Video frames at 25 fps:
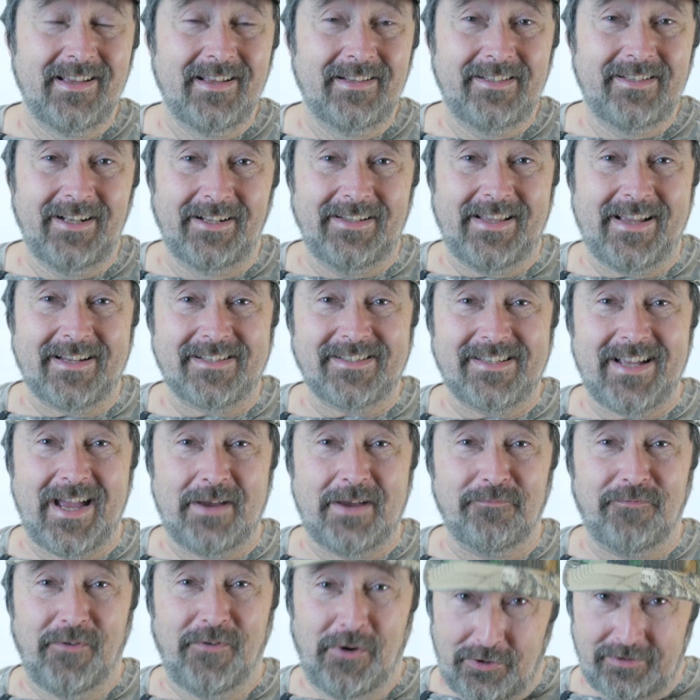Till next
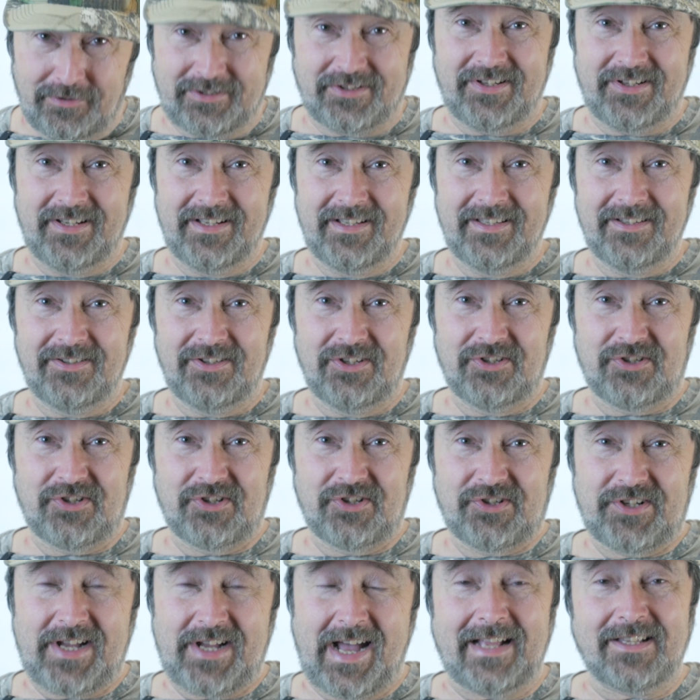time, folks, this
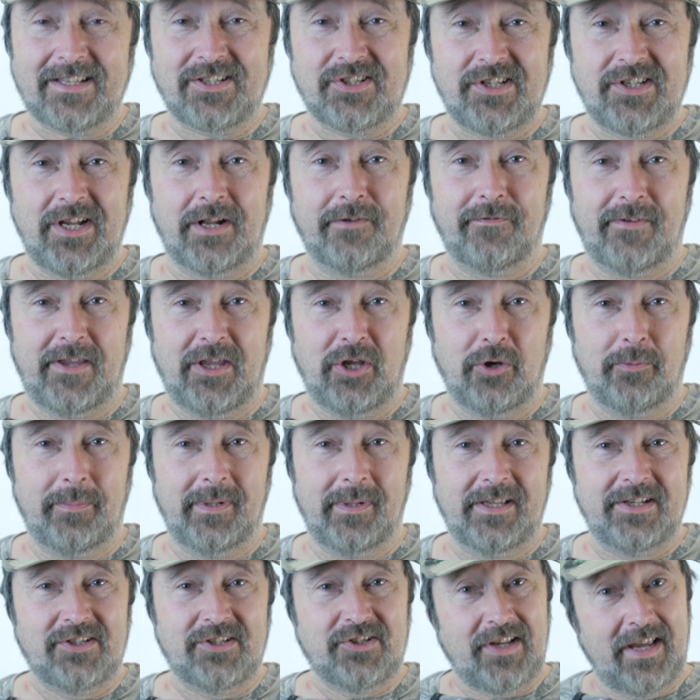is Scott, son of a
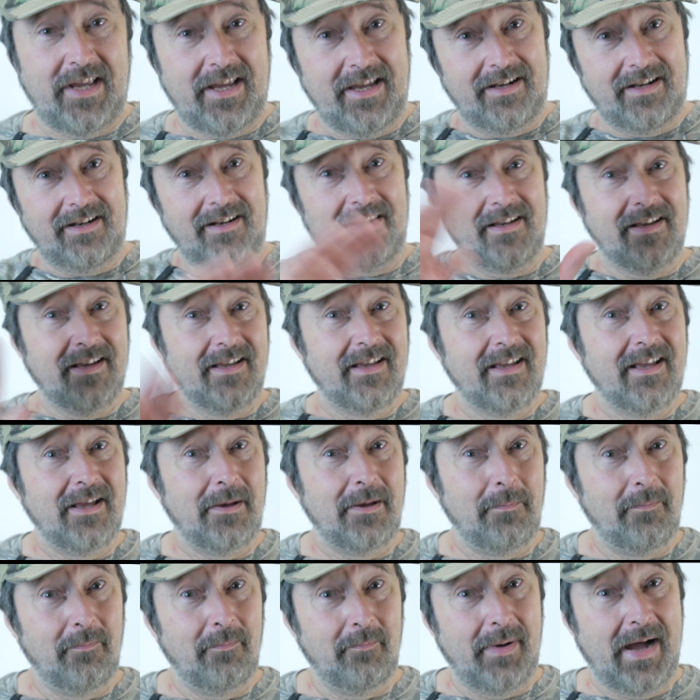hillbilly, saying
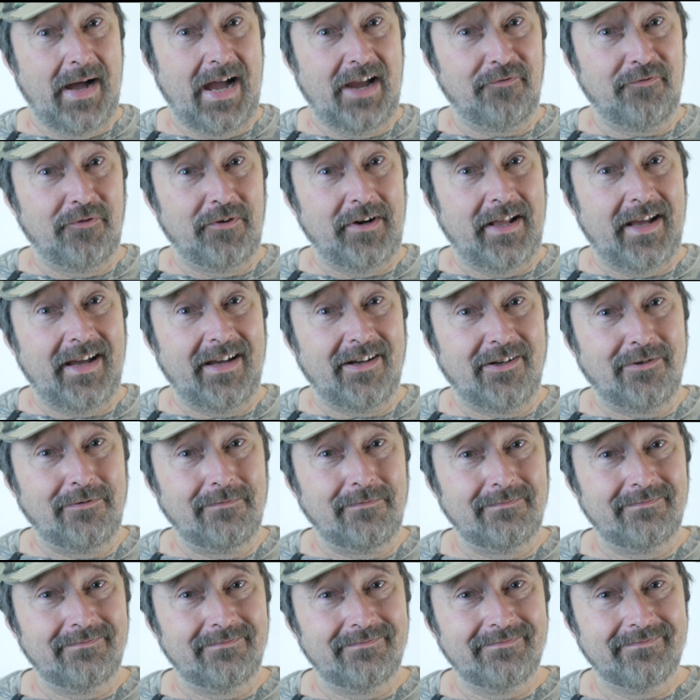bye for
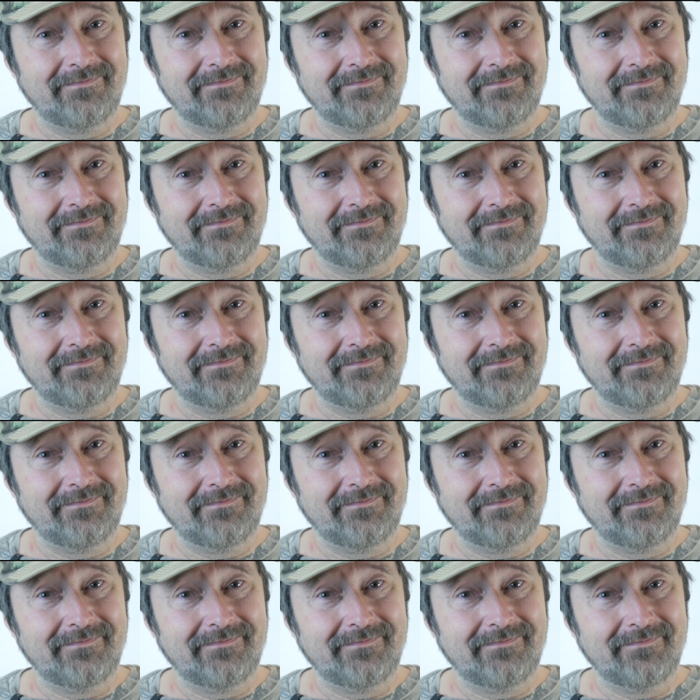now.